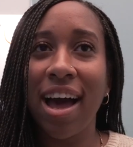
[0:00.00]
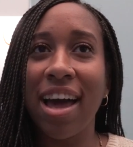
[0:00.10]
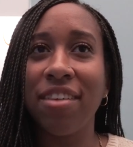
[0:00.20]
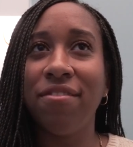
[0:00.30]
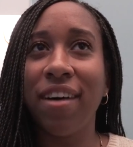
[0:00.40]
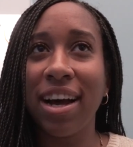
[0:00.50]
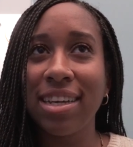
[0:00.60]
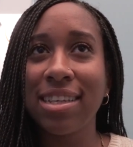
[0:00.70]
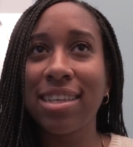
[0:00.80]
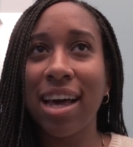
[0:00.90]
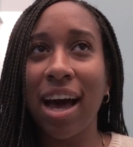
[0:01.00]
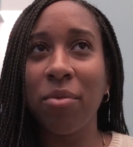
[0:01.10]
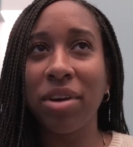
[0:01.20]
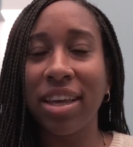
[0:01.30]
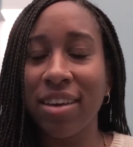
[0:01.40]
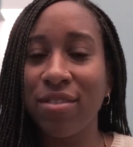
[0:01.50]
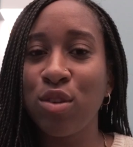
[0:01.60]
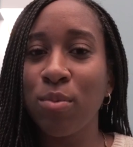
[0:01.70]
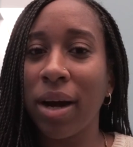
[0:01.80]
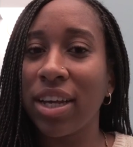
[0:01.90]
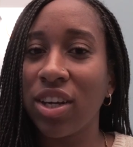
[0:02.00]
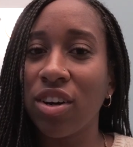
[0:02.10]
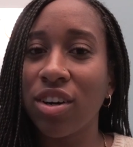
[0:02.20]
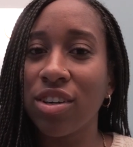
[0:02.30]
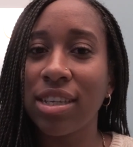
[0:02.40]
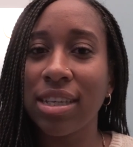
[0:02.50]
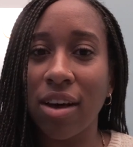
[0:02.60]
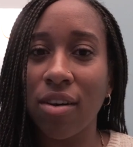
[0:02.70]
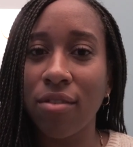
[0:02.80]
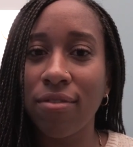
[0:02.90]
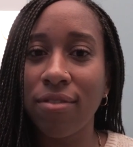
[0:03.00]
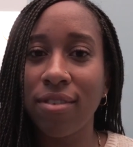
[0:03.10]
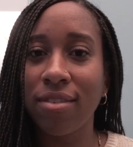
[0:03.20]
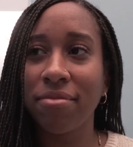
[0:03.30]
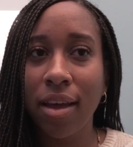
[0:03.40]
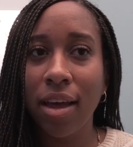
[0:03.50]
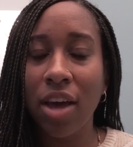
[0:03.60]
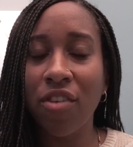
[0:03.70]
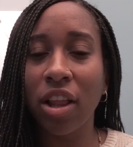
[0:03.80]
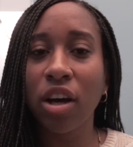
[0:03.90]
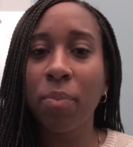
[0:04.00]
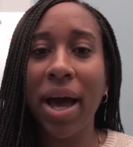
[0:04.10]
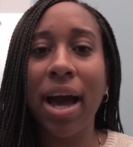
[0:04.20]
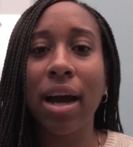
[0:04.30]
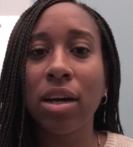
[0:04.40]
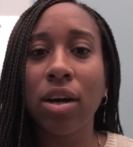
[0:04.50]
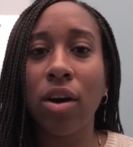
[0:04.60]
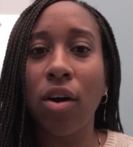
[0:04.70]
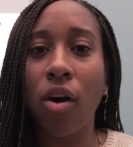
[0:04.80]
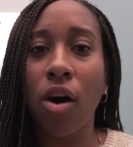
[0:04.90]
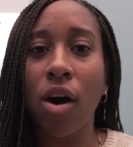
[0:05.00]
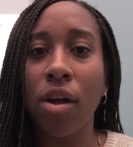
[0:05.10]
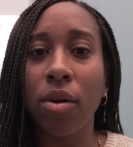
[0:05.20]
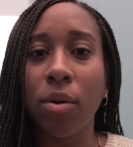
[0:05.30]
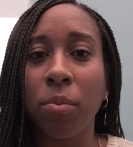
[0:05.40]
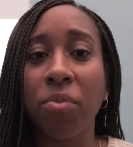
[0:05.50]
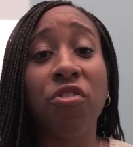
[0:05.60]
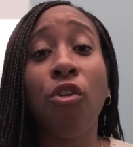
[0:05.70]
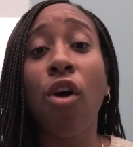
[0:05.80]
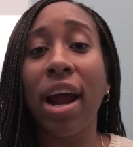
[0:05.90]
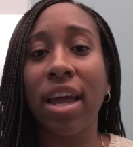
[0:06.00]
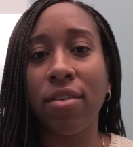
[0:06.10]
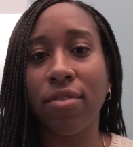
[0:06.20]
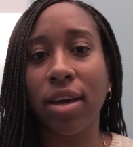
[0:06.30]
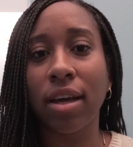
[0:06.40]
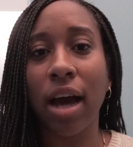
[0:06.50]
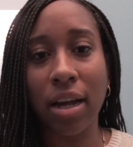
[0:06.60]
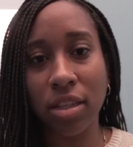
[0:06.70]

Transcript: Advice I would give to my younger self. If I look back on before I even got